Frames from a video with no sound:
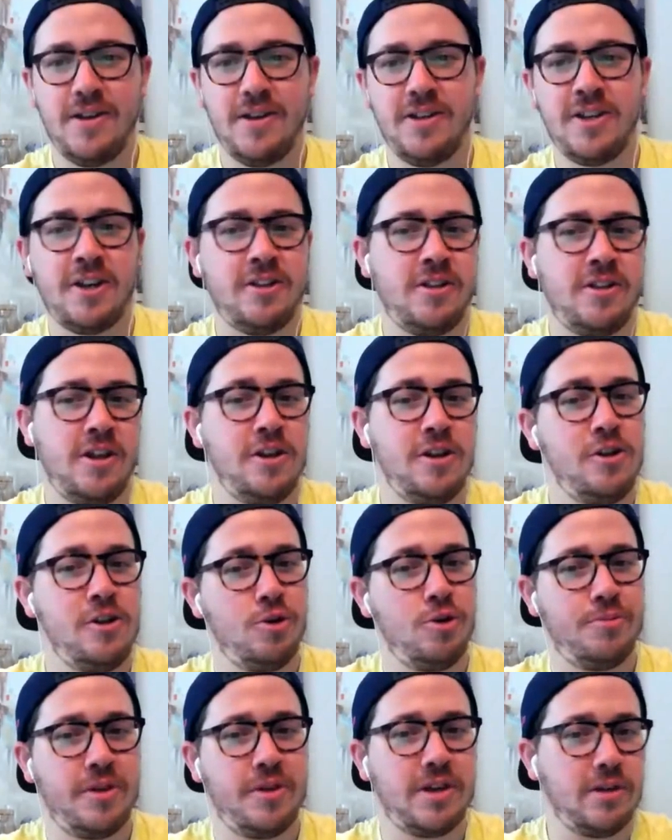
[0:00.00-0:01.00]
And, and, you hope
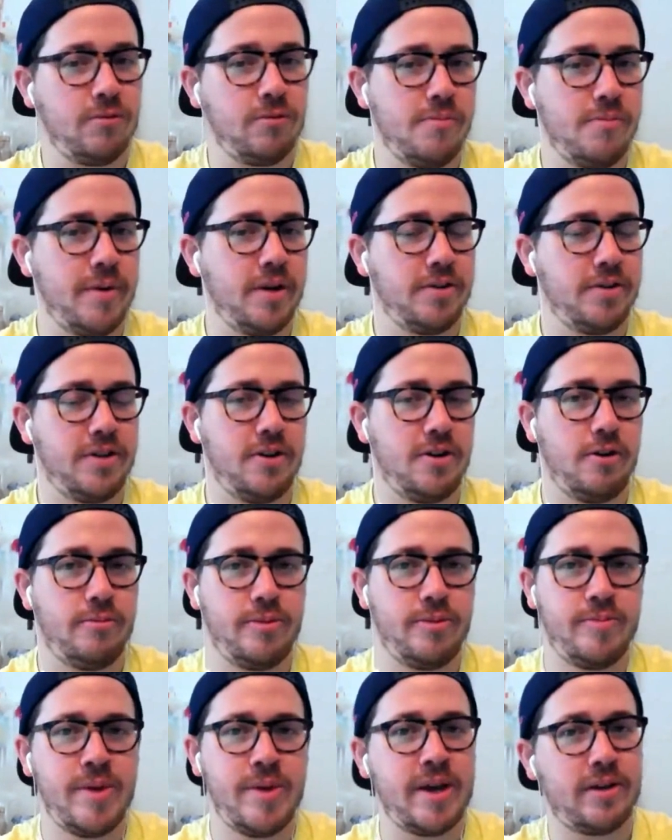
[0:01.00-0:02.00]
they can rebound here. I mean,
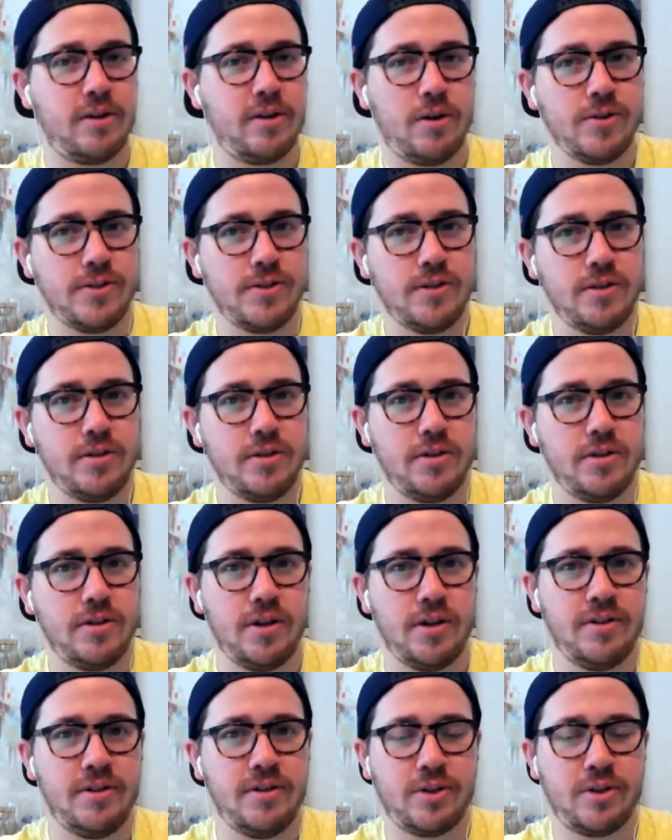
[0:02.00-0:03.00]
Matt Garza, uh,
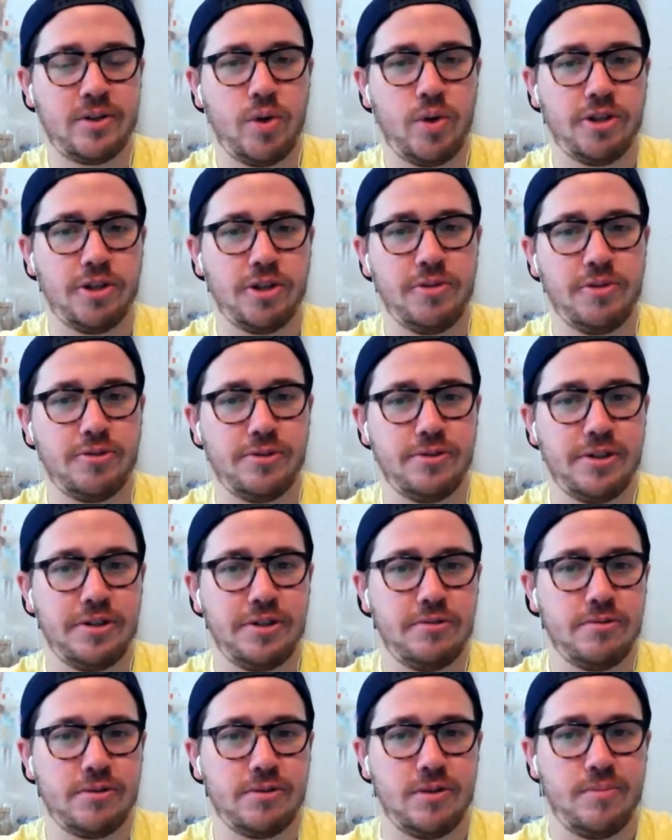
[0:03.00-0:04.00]
not quite the pitcher that he
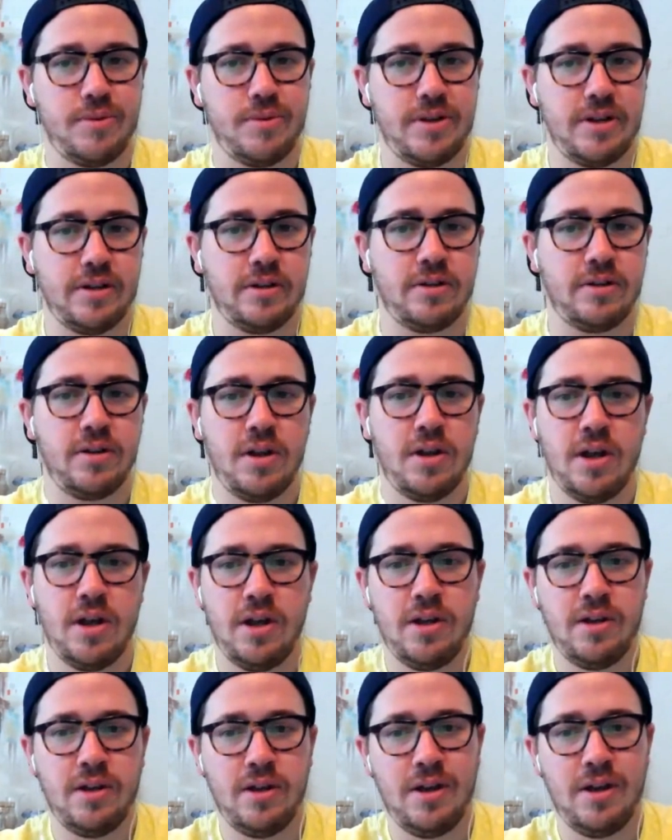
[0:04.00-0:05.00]
used to be. And
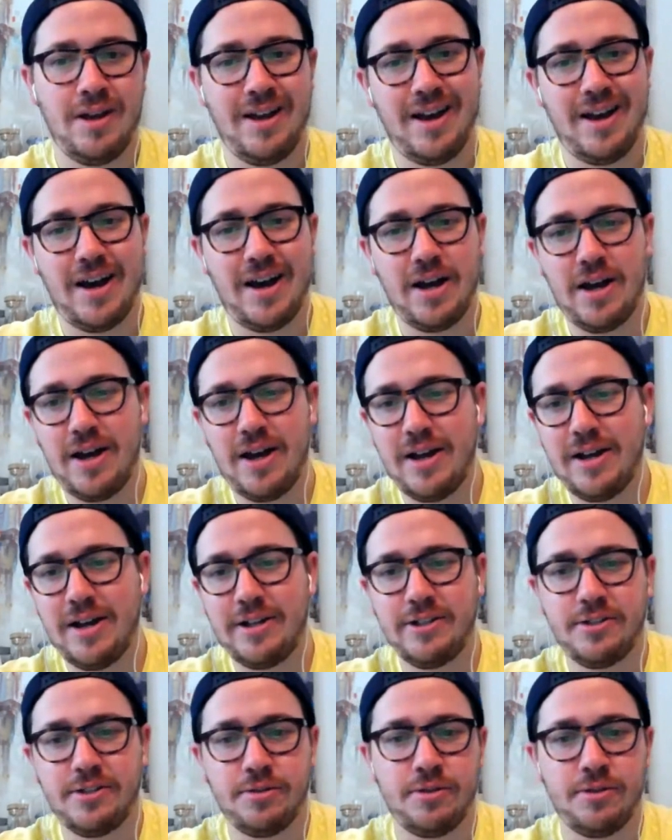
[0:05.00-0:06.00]
I, I
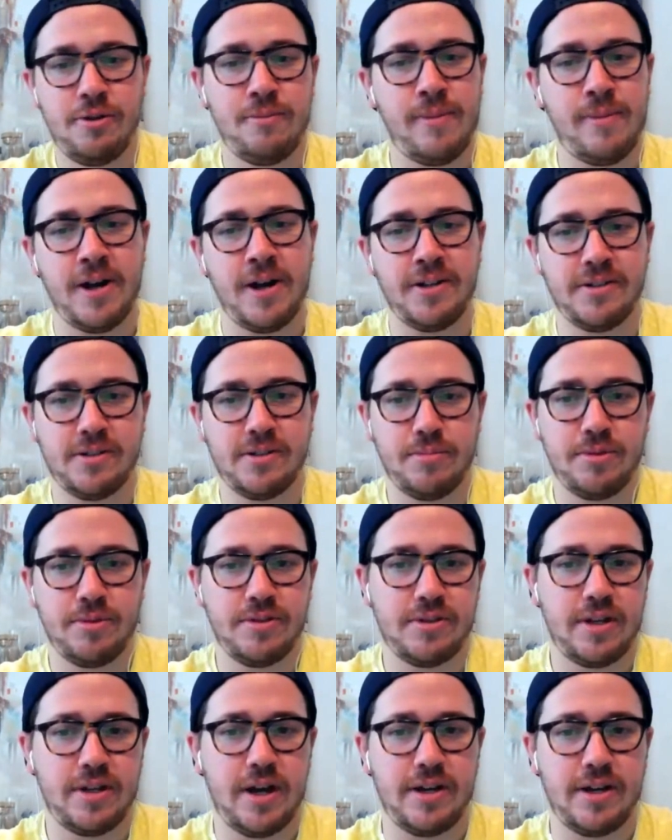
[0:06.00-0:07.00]
still don't mind some of these
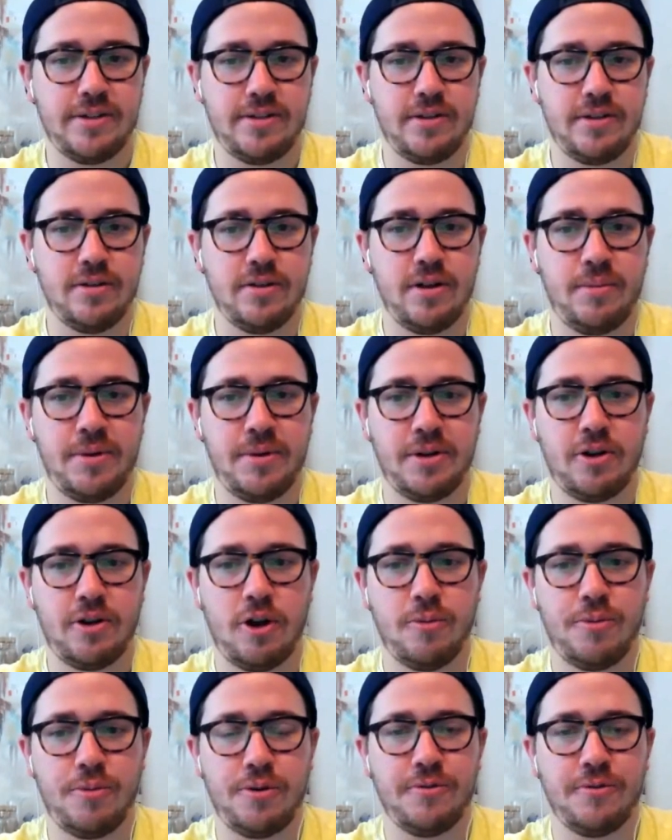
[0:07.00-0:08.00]
guys here. I mean,
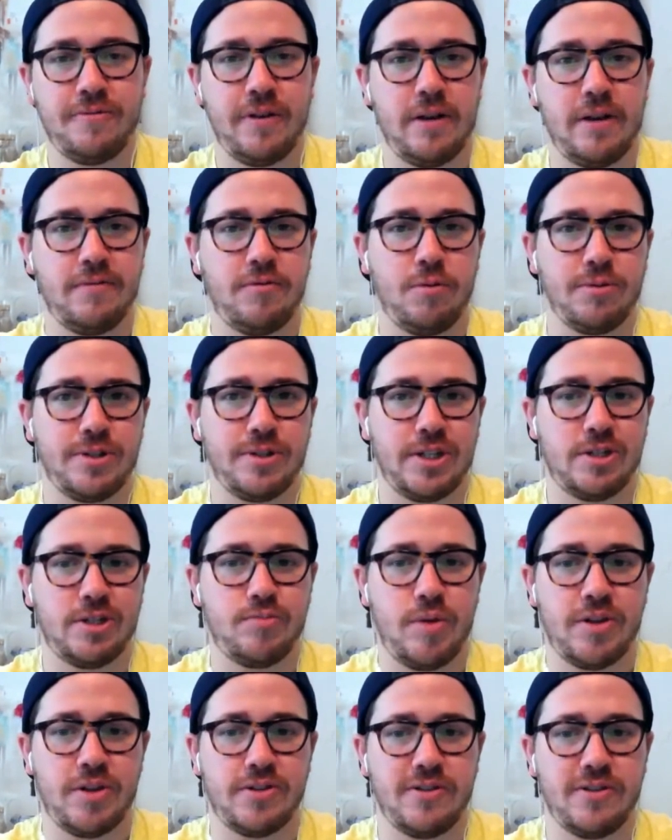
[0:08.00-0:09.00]
Carpenter five four is
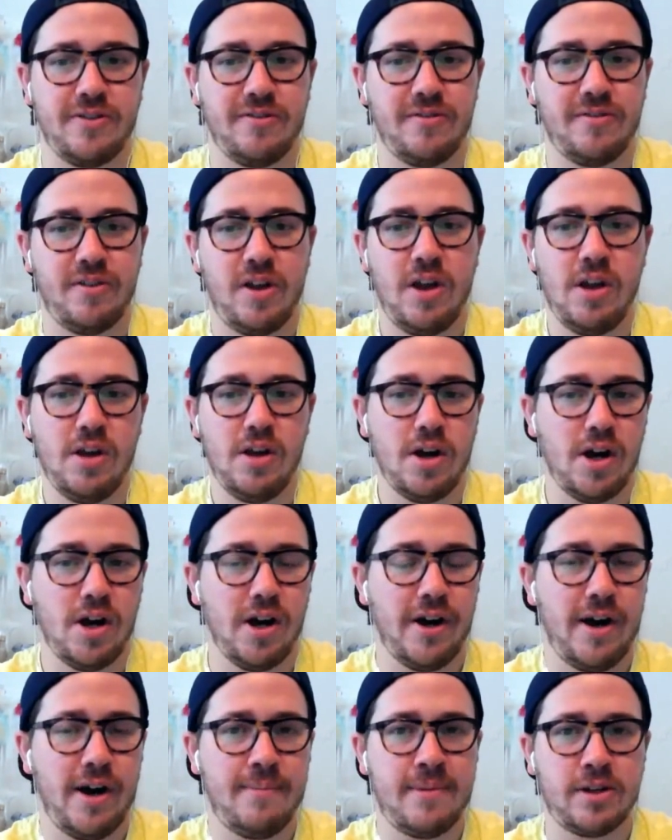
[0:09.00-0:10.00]
expensive. Uh,
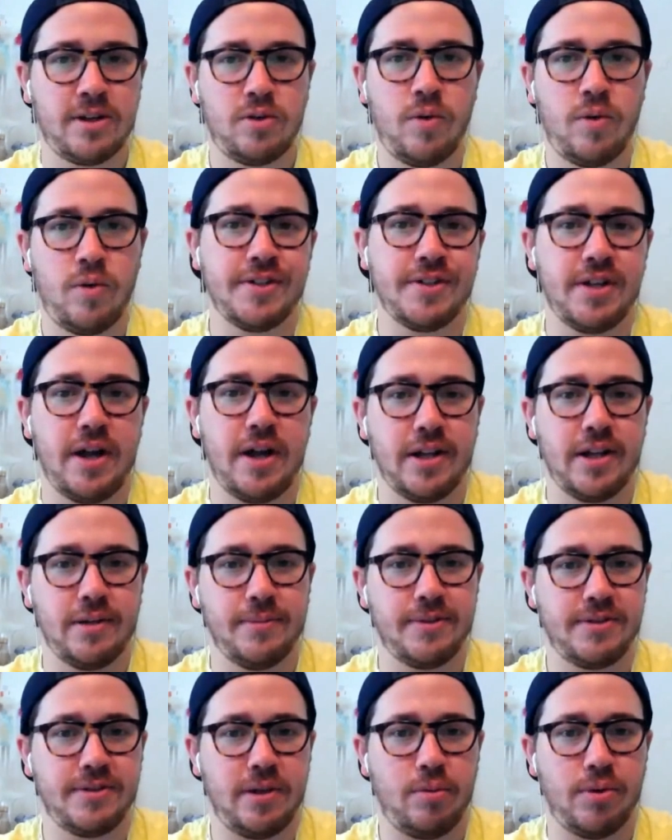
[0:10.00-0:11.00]
I'm not quite as on him
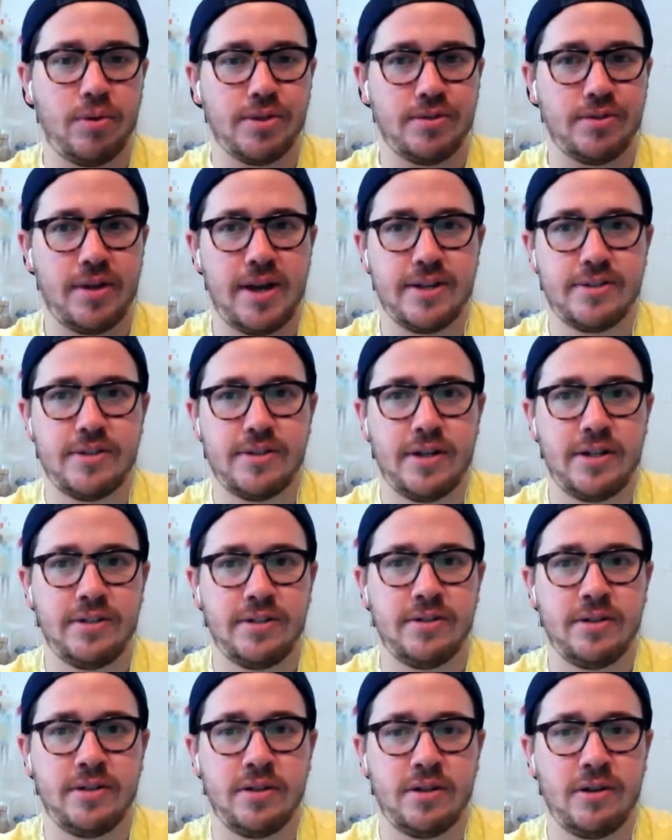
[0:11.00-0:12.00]
as I was last
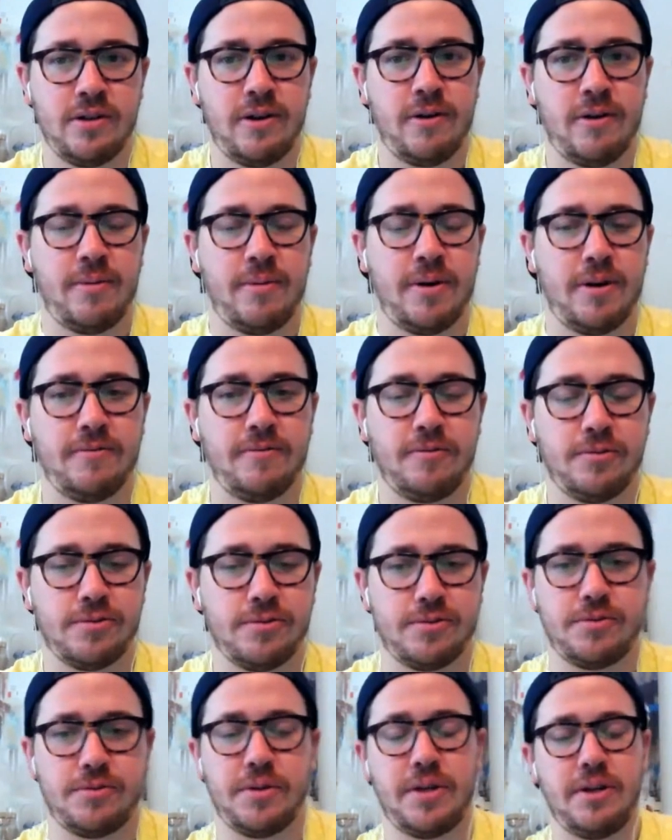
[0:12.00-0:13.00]
night uh, on a full
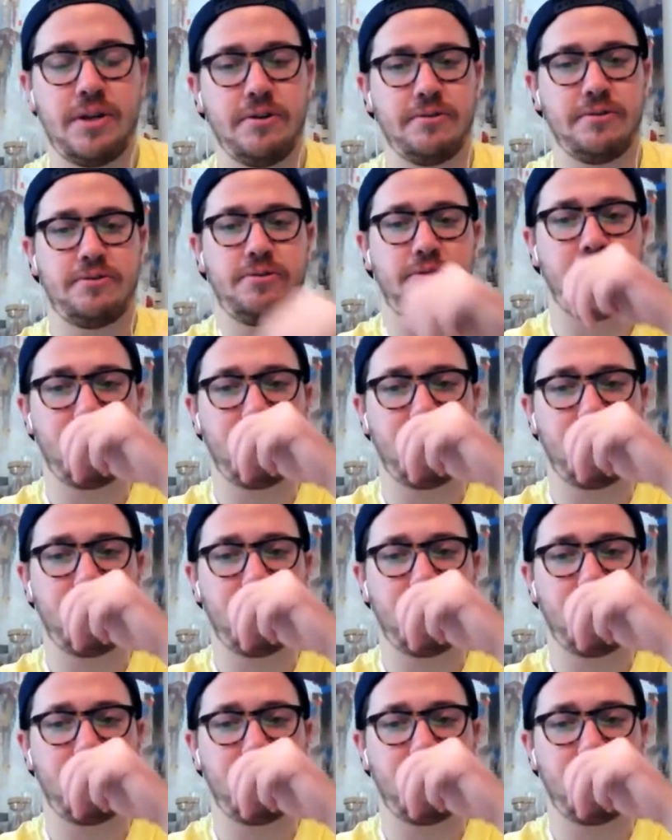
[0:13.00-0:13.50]
slate here, too. Right.